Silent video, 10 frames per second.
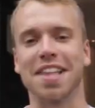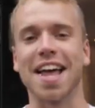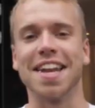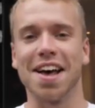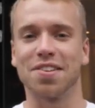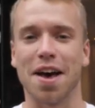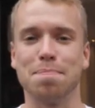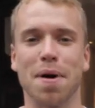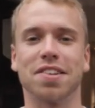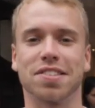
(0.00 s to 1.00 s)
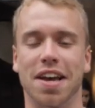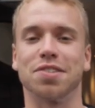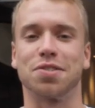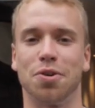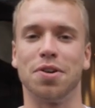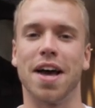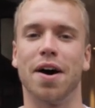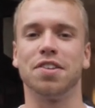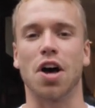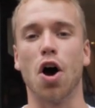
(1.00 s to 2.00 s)
standing outside Basket Store
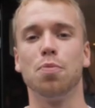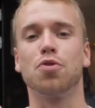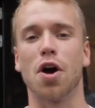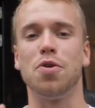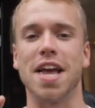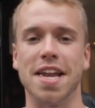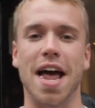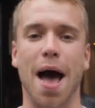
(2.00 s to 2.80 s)
now. It's homegrown in